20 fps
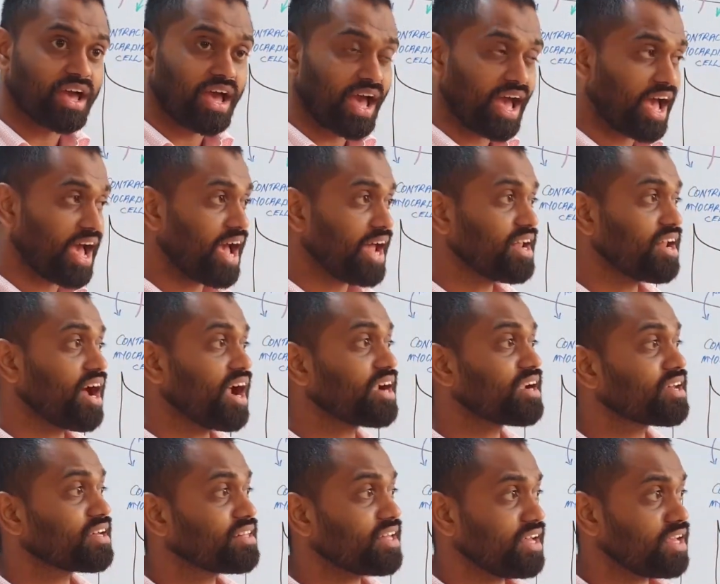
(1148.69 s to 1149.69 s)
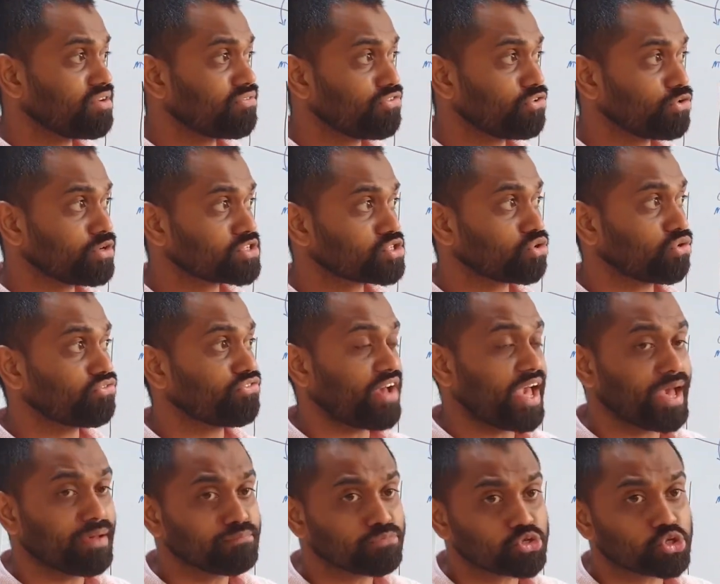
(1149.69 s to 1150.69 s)
And under the influence of
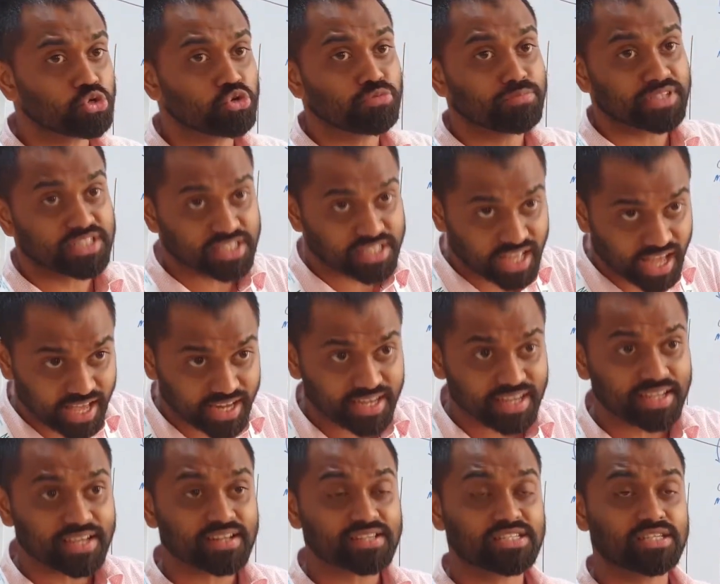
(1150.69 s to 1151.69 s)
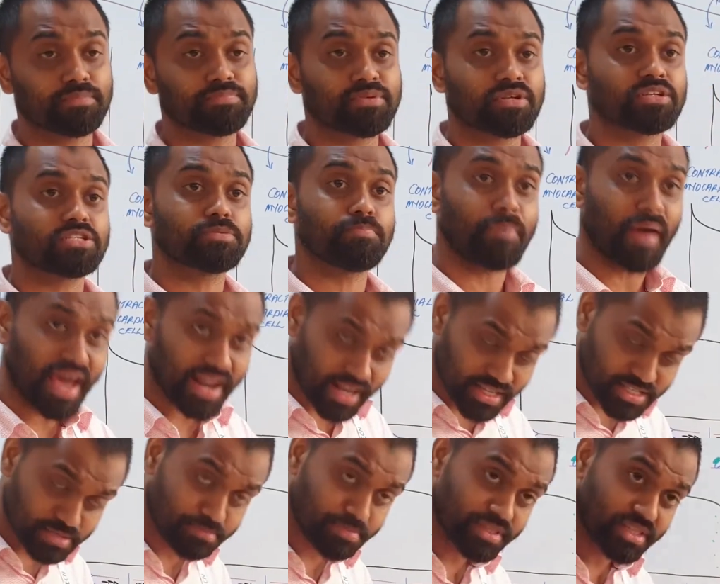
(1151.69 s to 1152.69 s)
M2 muscarinic receptors
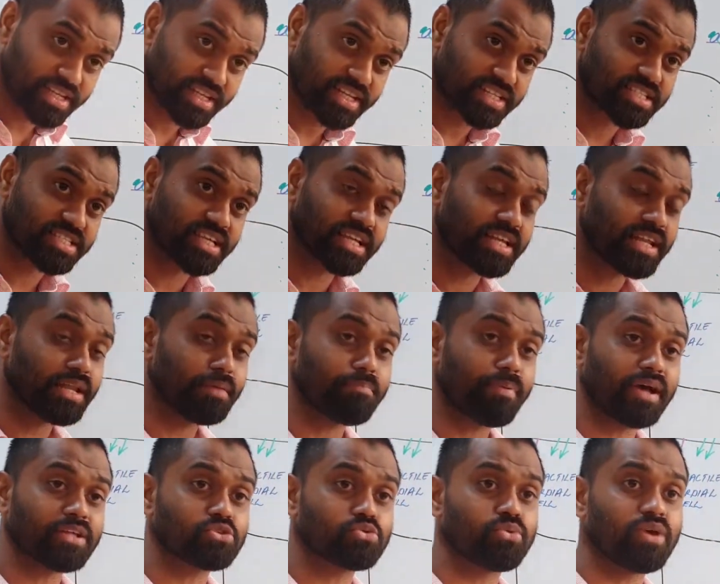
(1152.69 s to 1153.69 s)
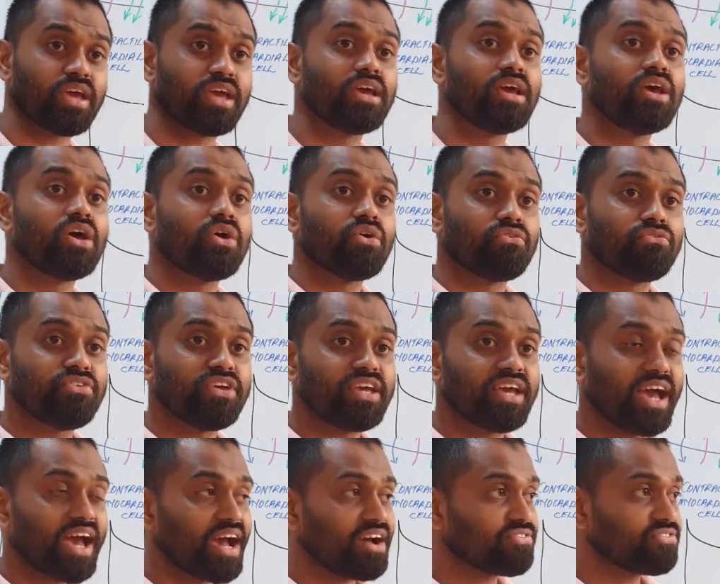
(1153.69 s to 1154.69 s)
parasympathetic signal pathway, we
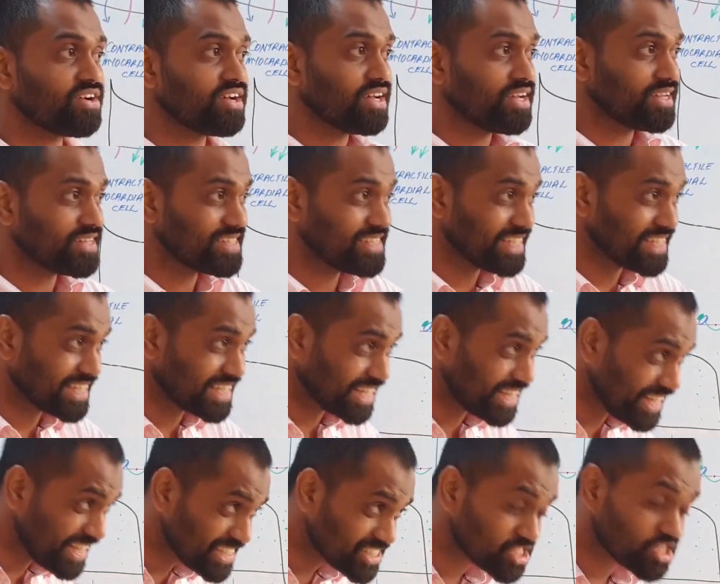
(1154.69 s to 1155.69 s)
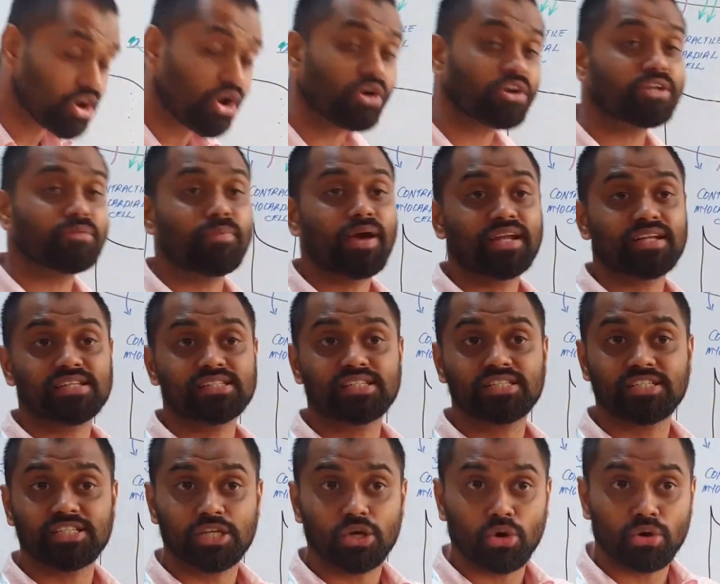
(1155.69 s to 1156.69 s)
have decreased
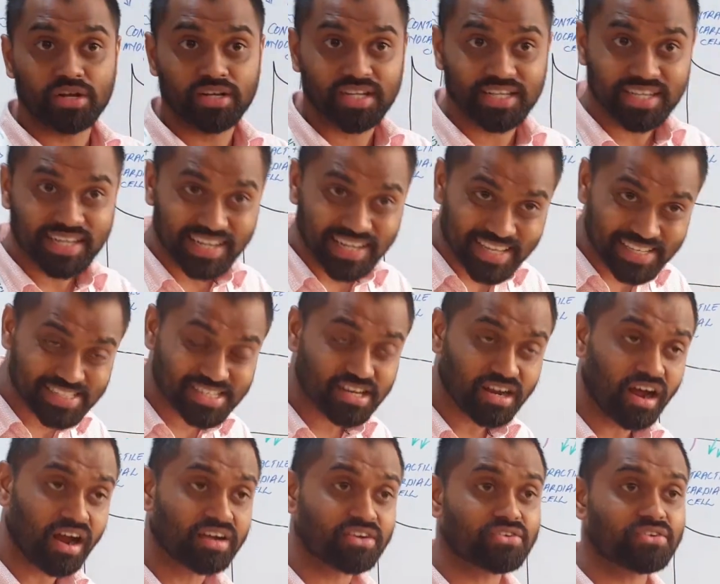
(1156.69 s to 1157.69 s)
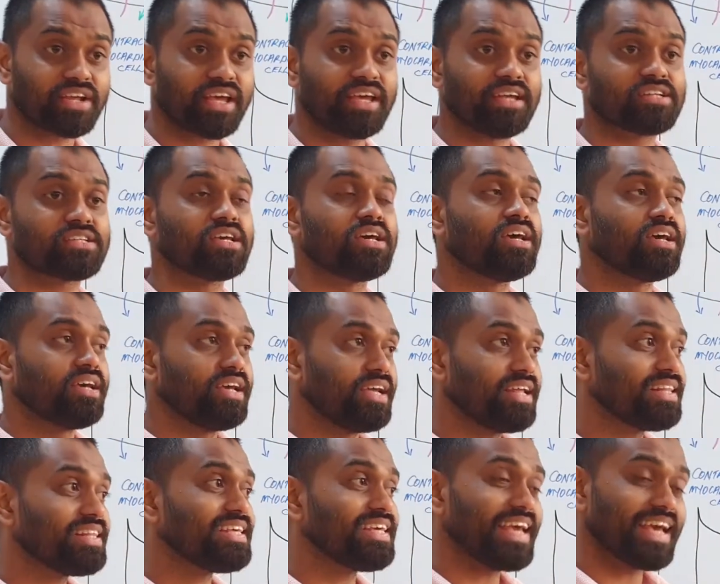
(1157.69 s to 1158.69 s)
automaticity or decreased heart rate
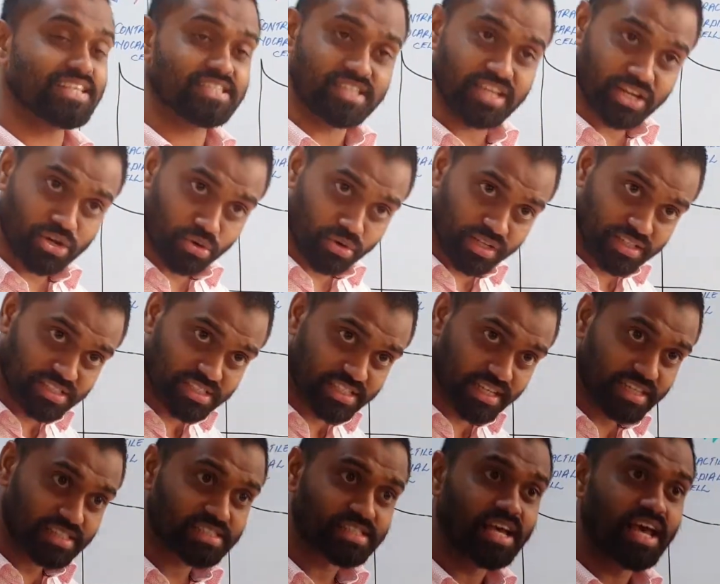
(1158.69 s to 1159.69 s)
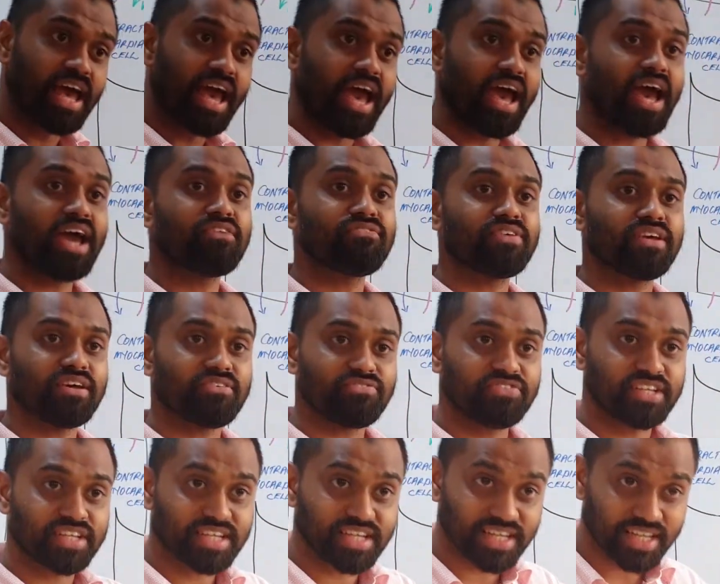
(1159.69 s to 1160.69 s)
in the SA nodal cells, and we have
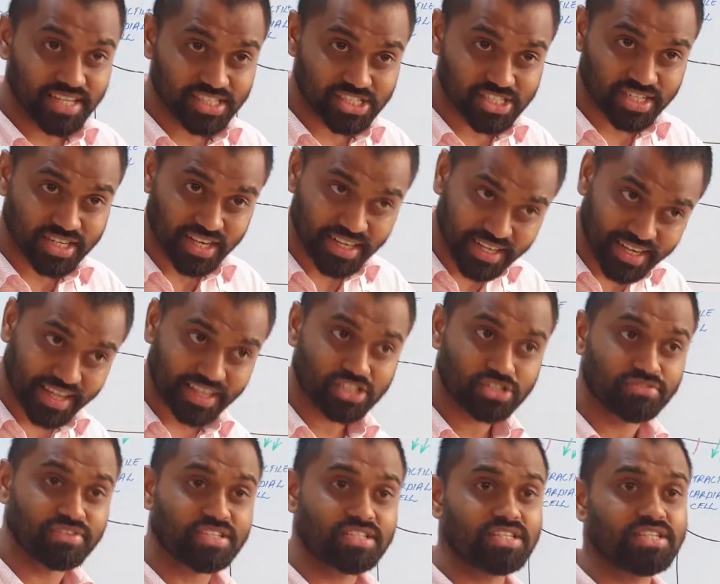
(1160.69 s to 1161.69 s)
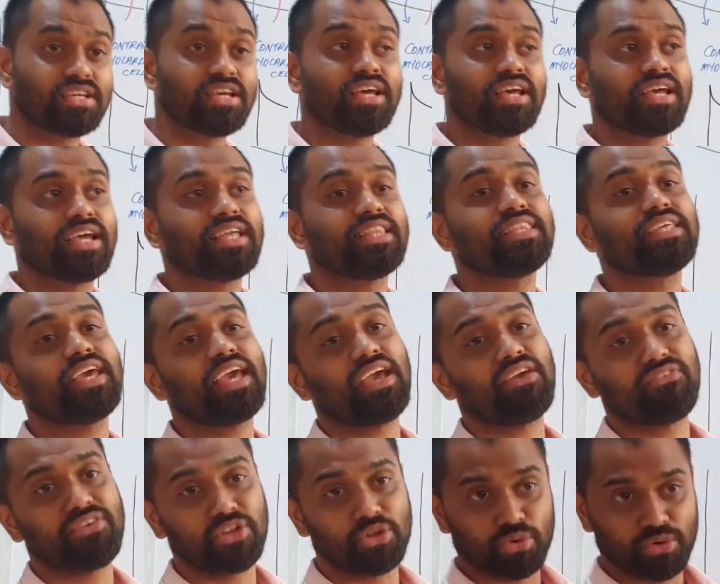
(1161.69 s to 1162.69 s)
decreased conductivity in the
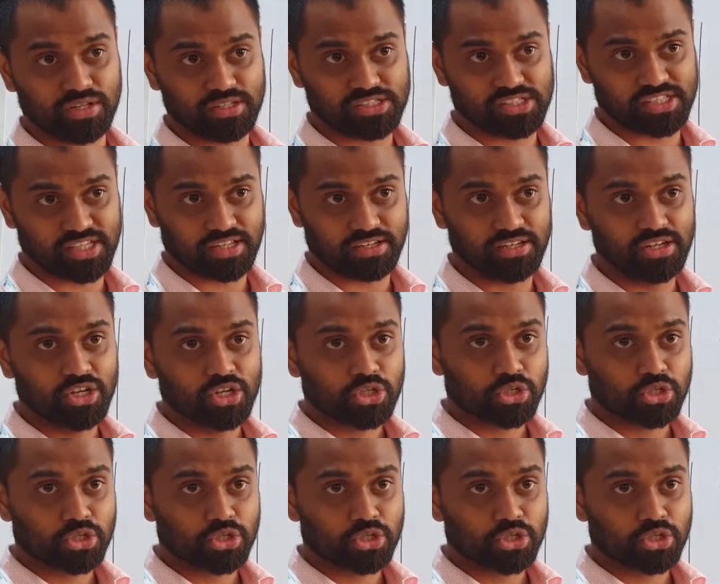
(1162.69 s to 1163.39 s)
AV nodal cell.